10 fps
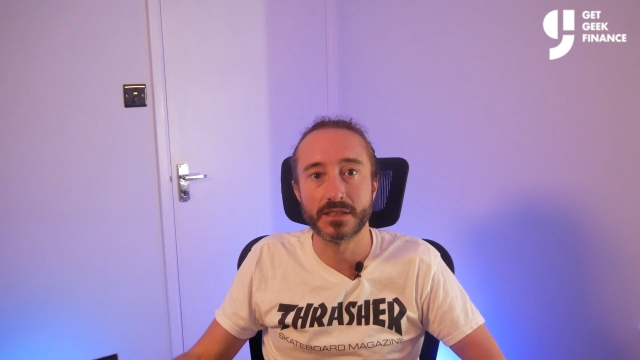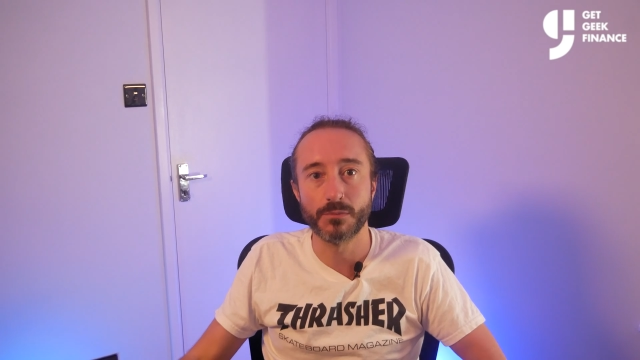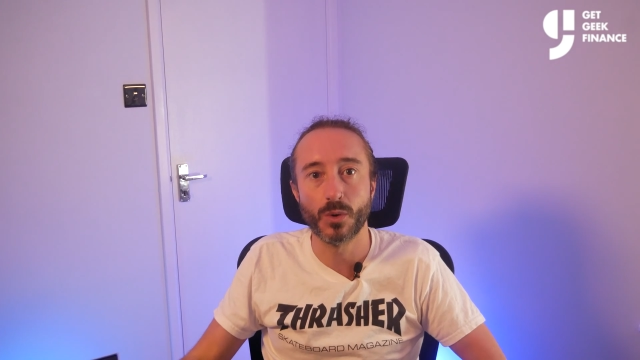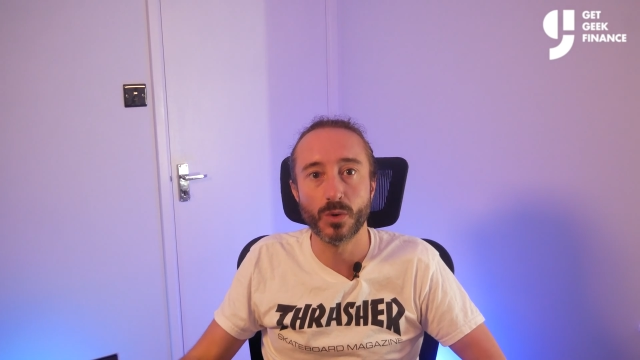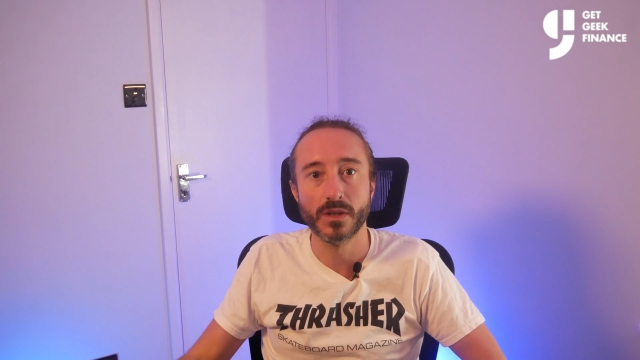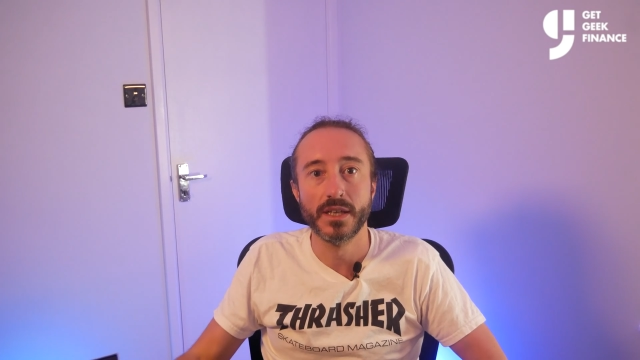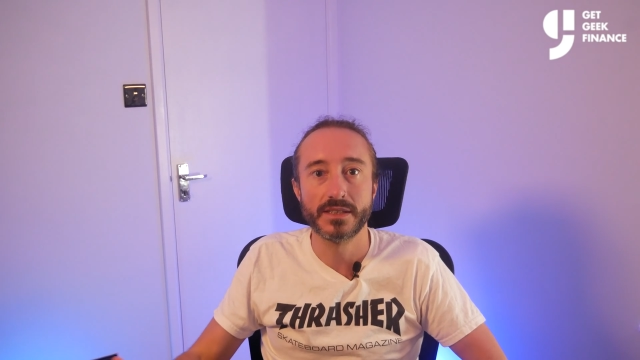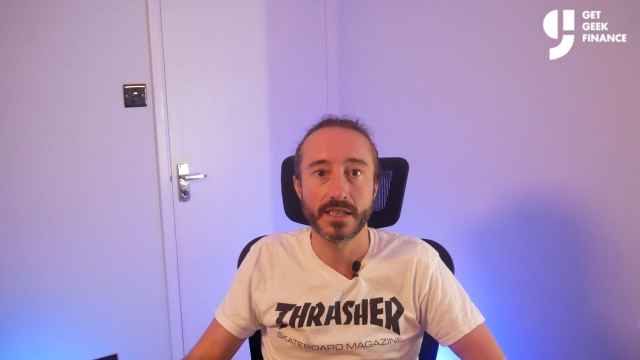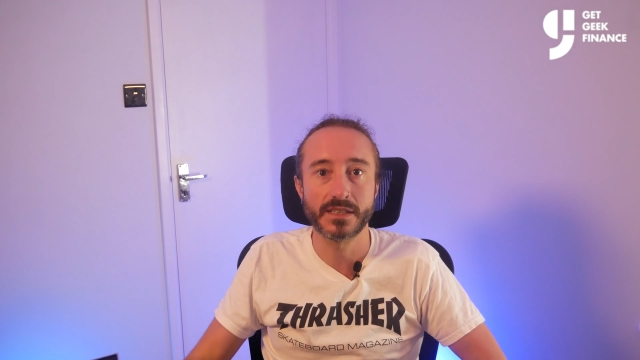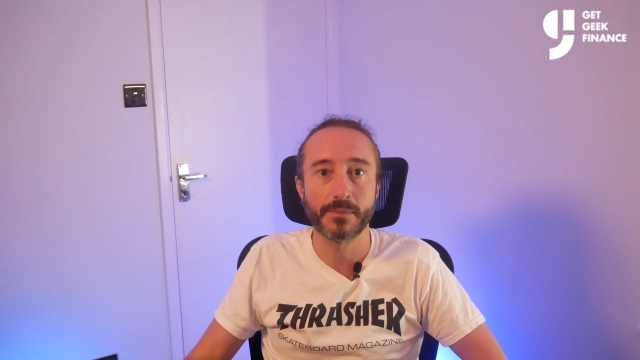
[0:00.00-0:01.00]
small
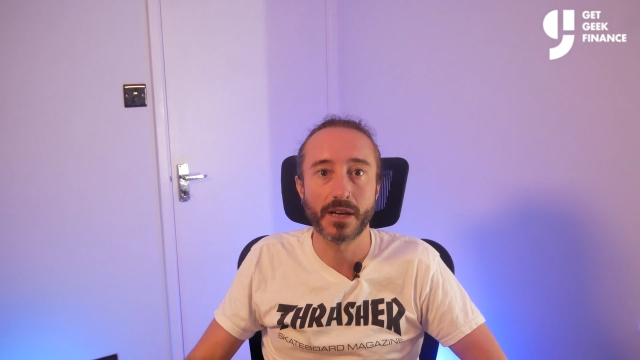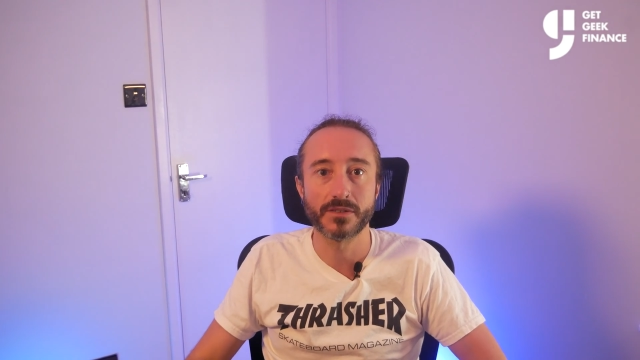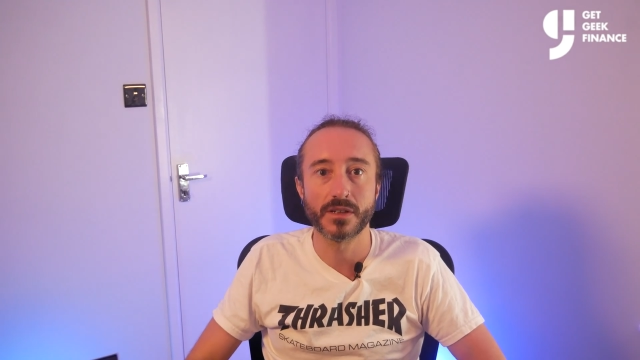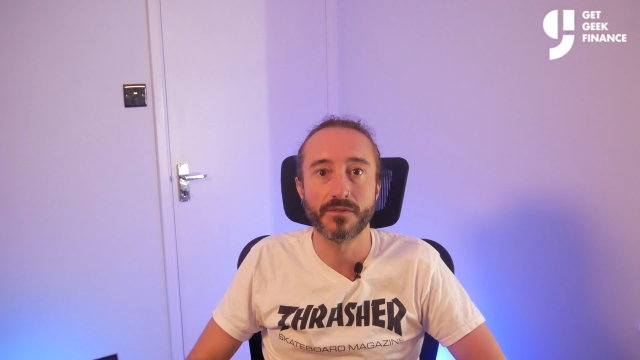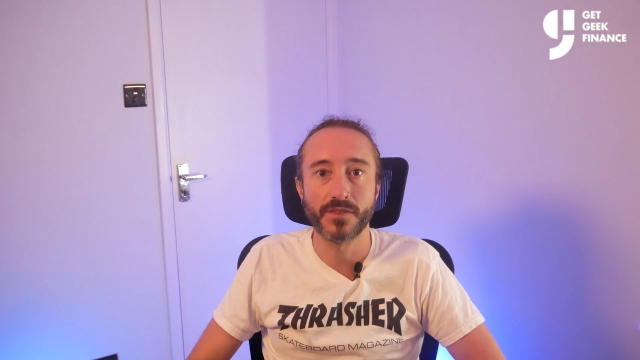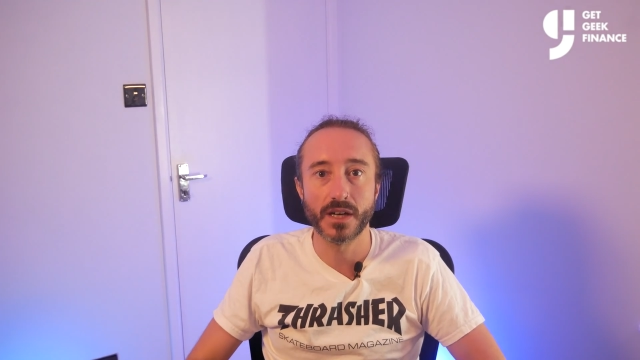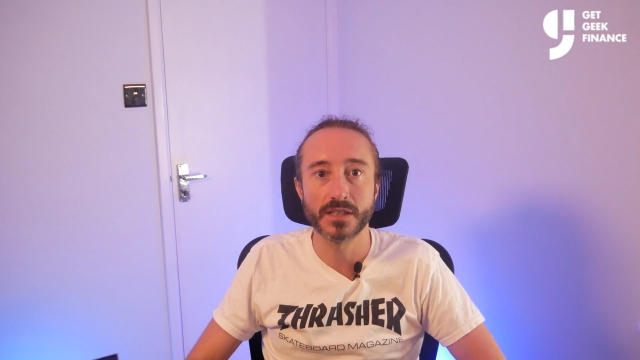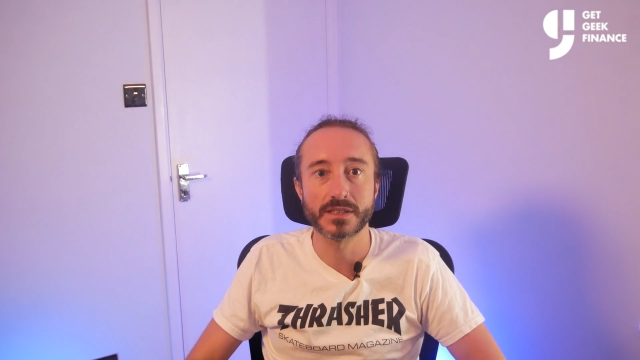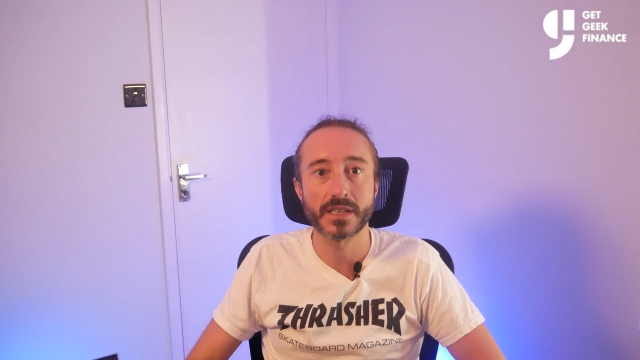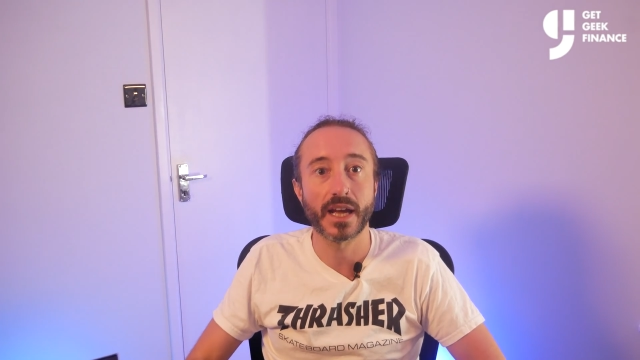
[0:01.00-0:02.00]
test amount first,